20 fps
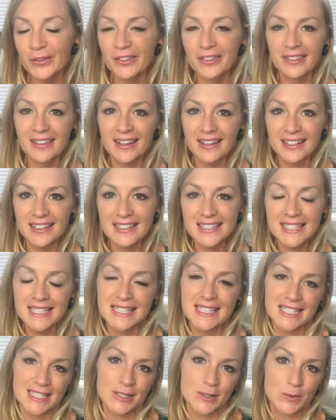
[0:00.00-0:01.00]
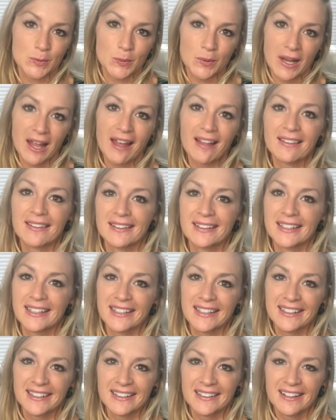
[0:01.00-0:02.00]
that is this
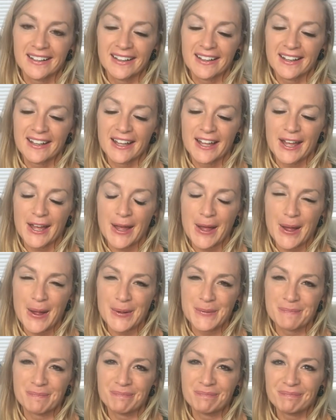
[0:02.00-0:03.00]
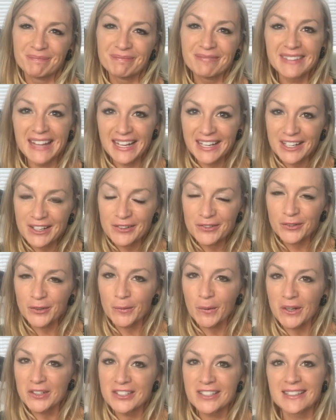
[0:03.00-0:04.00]
reality. Thank you for
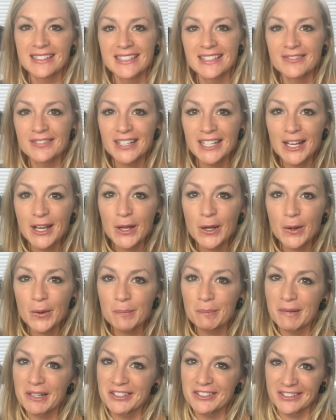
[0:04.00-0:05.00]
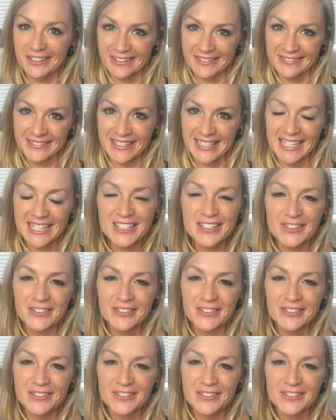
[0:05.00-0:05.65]
watching this video. Much love to each of